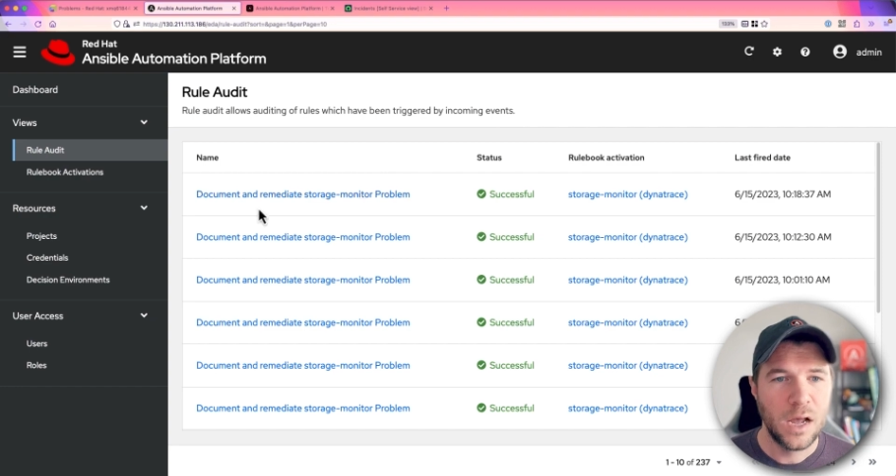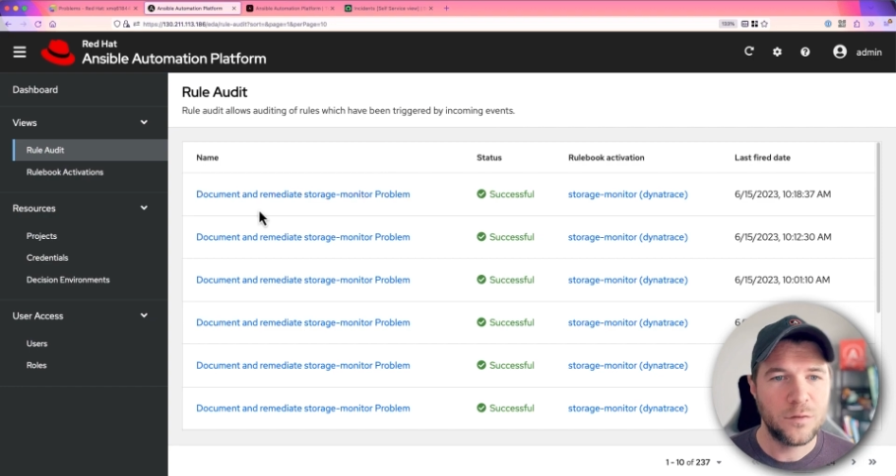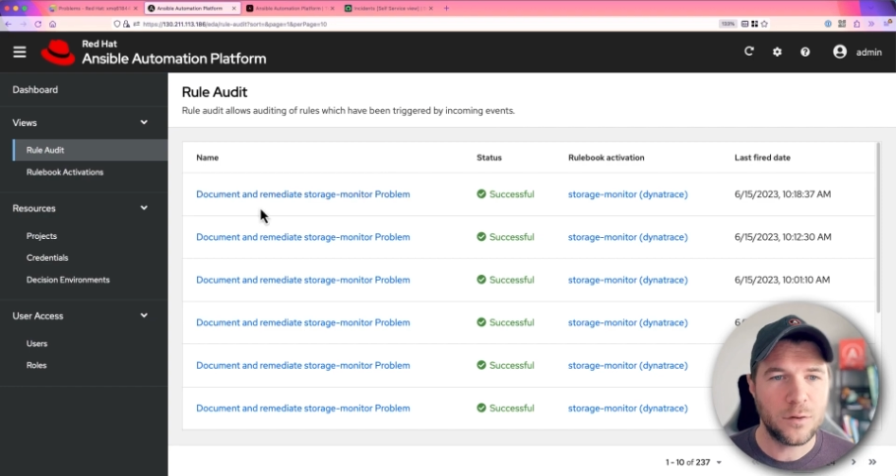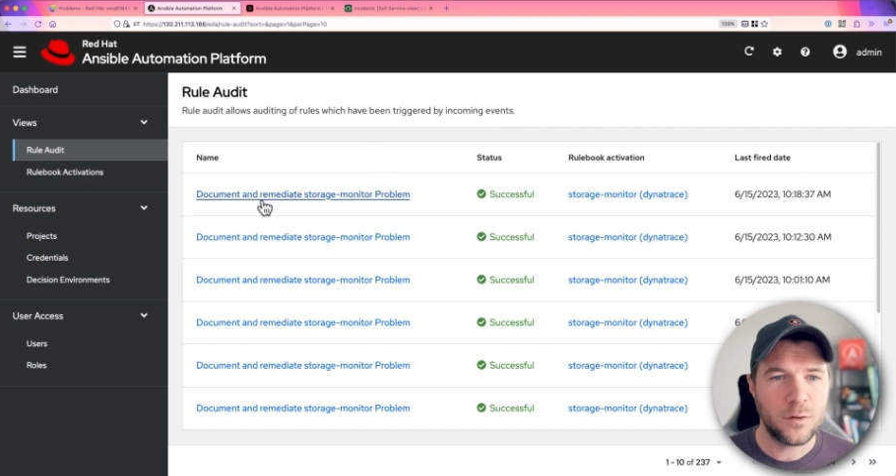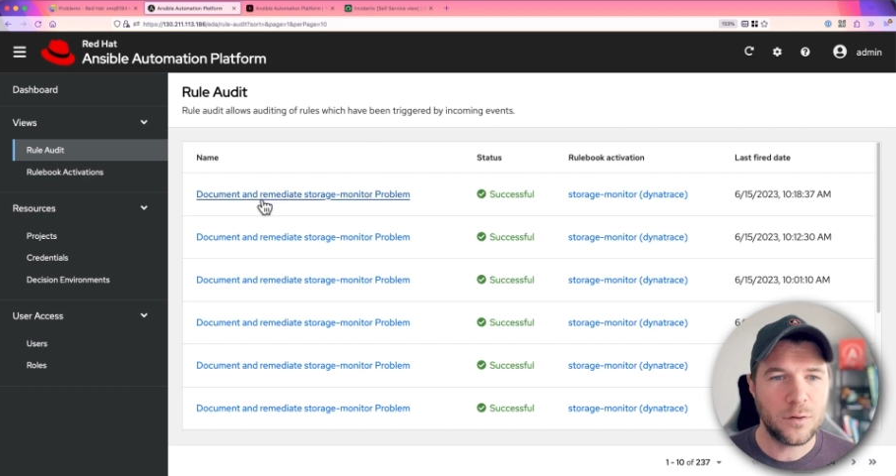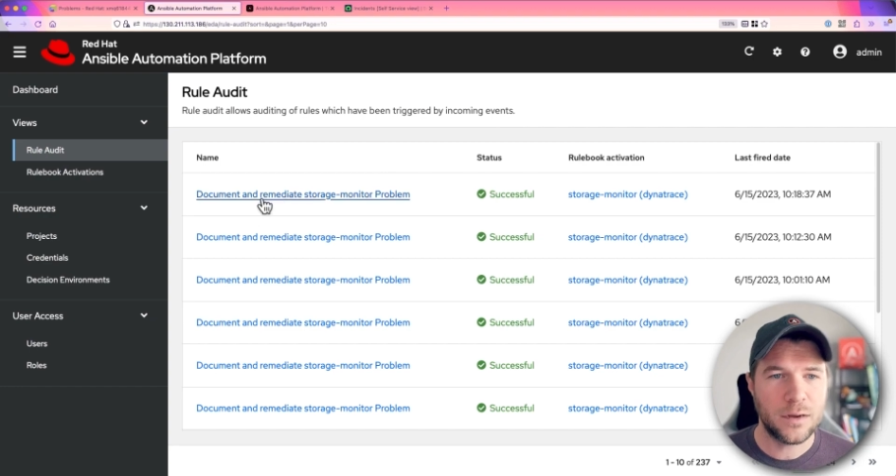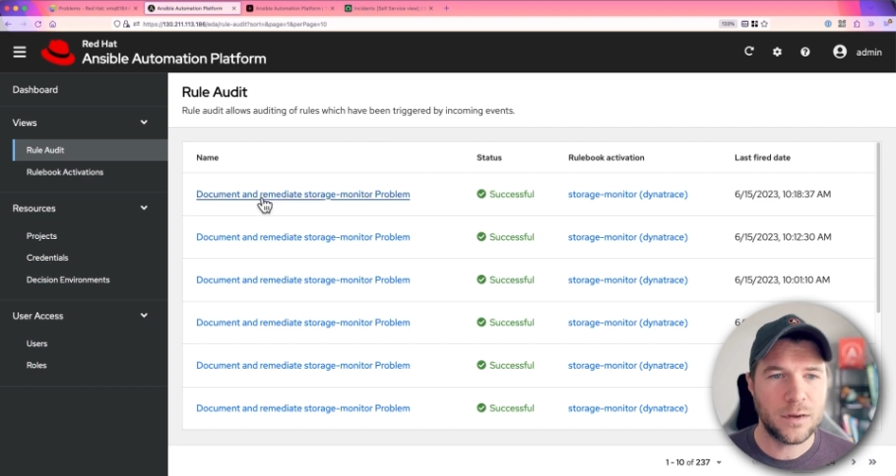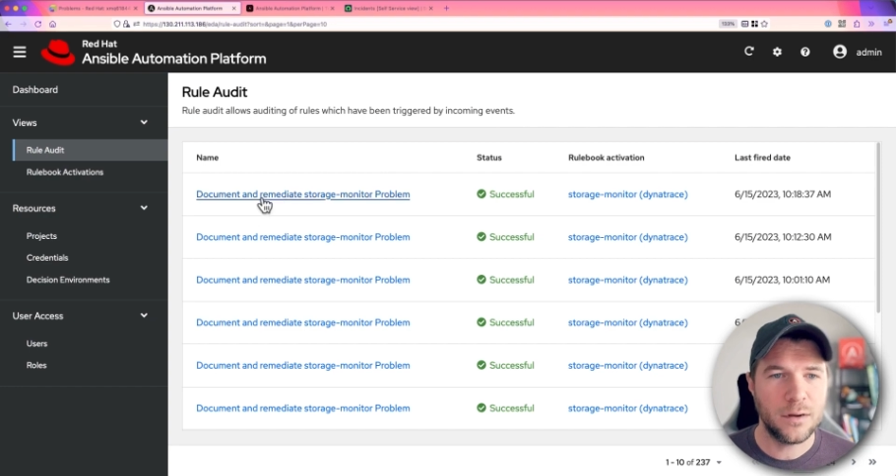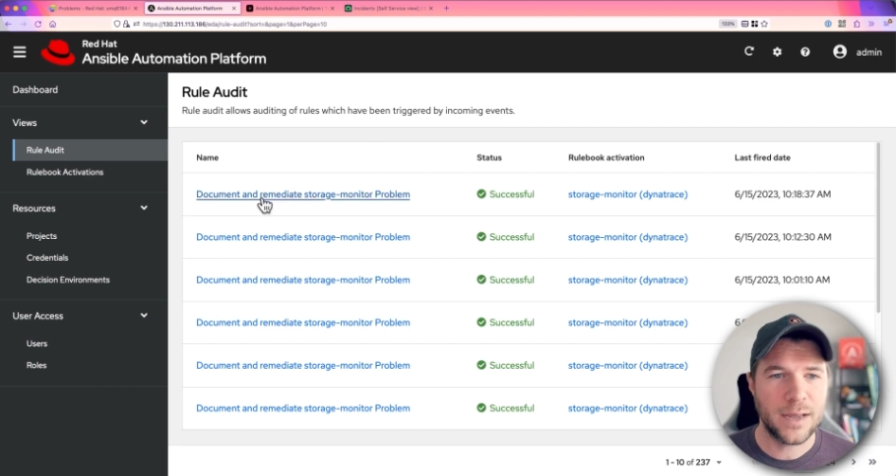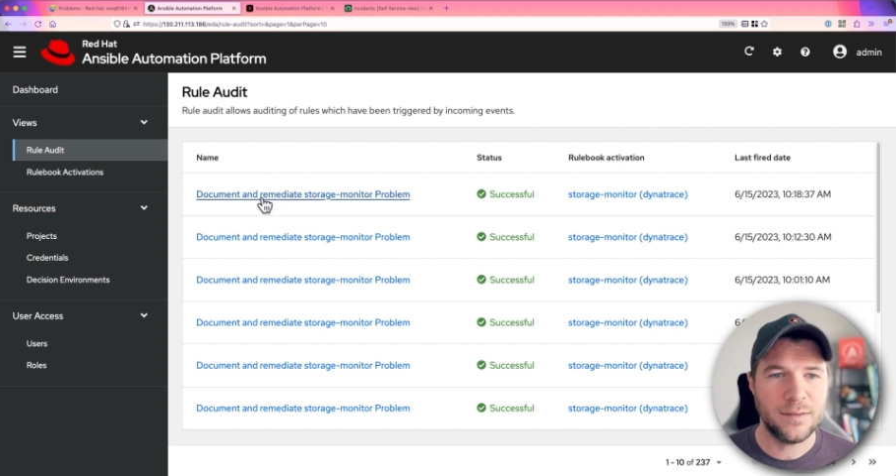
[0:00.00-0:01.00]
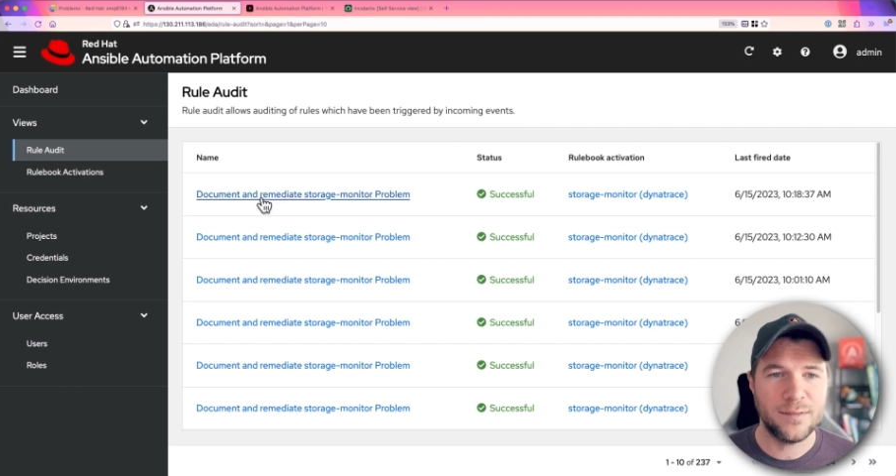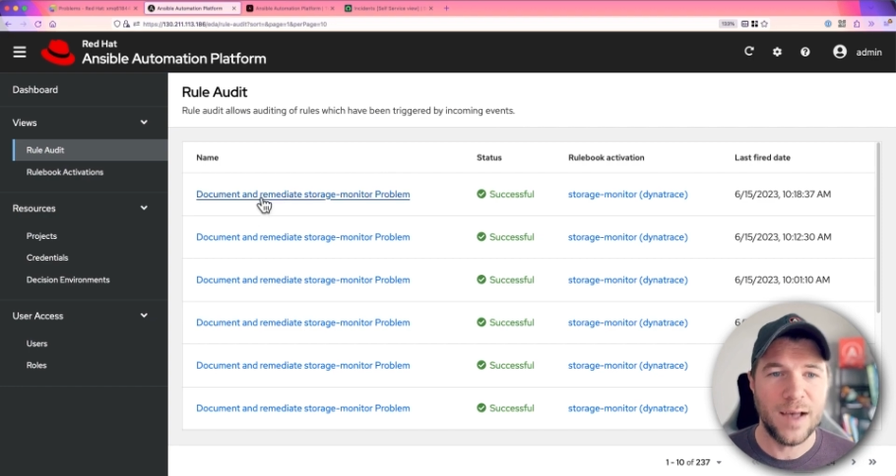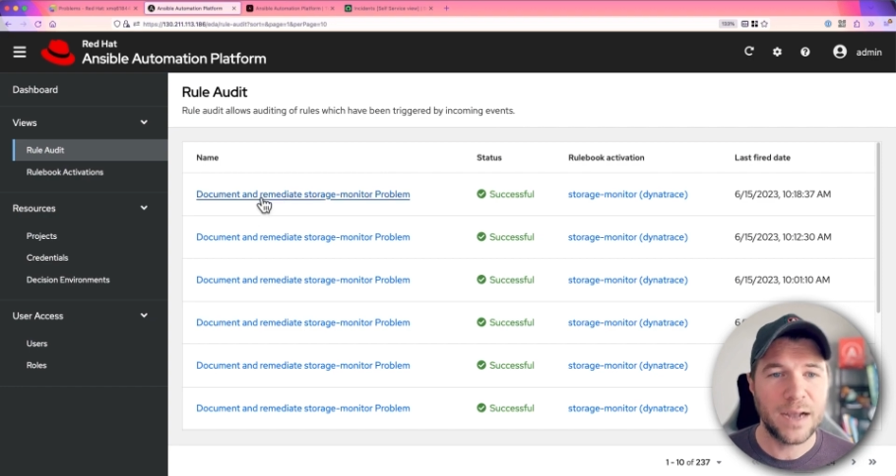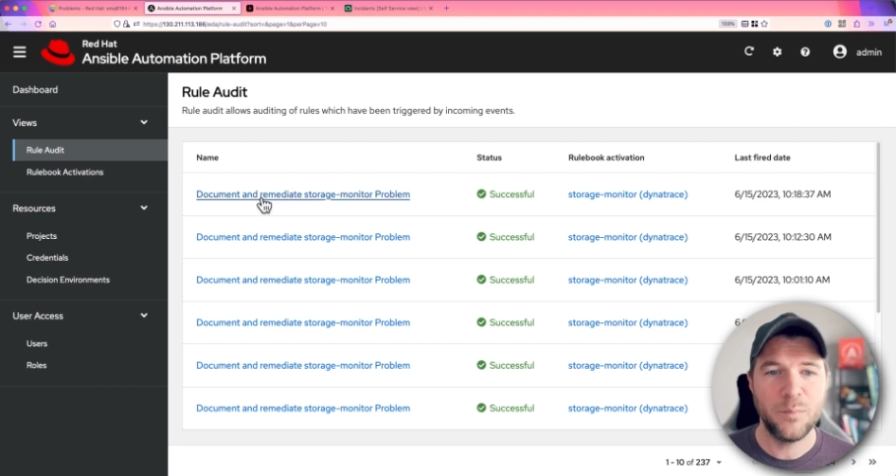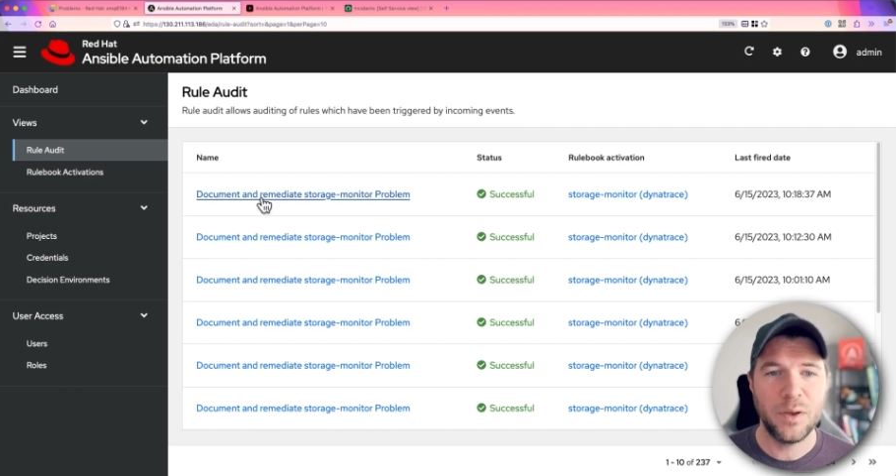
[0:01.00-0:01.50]
So let's take a look at
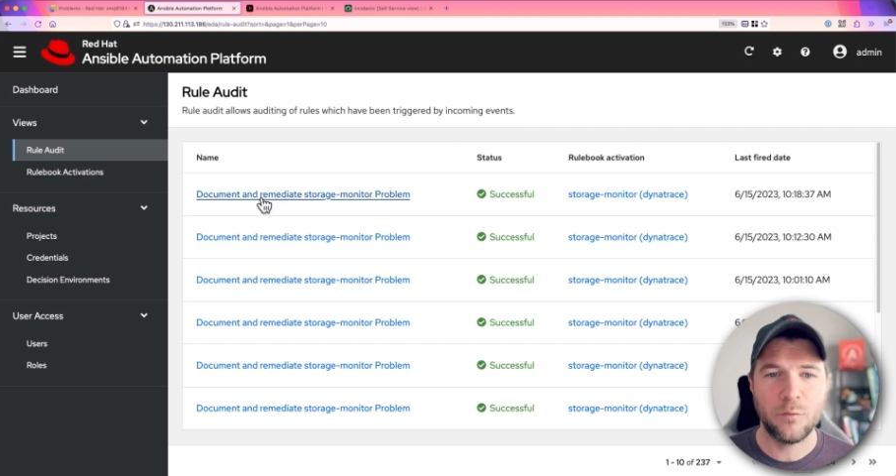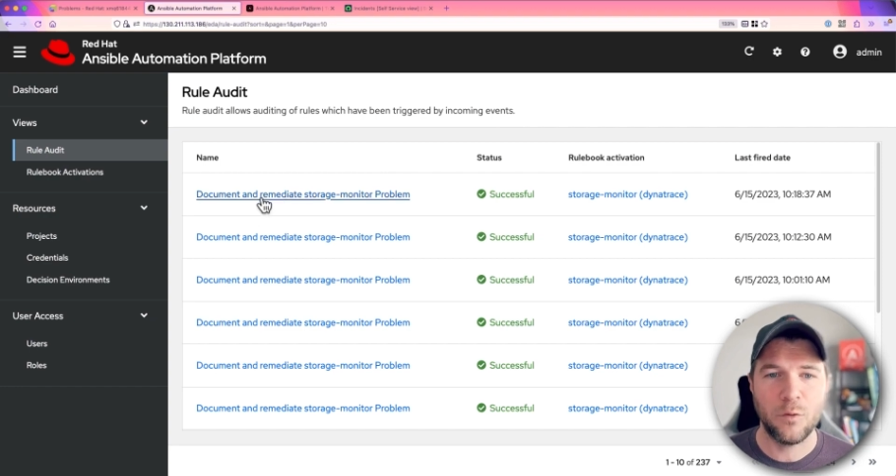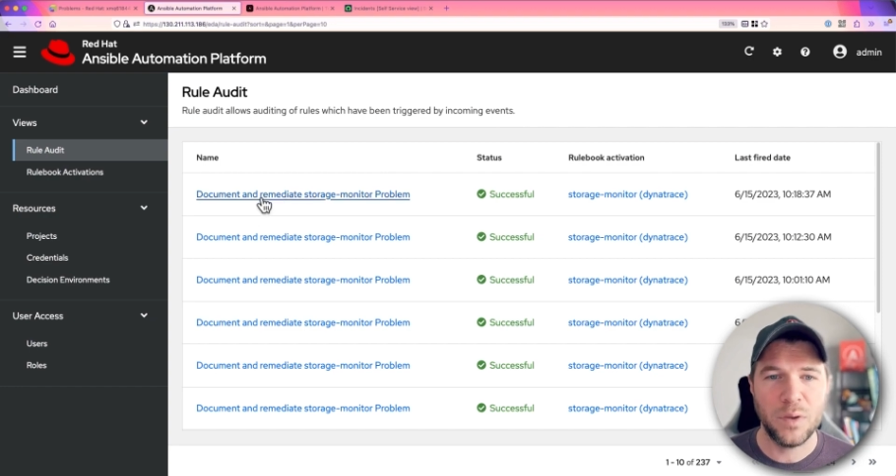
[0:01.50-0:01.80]
document and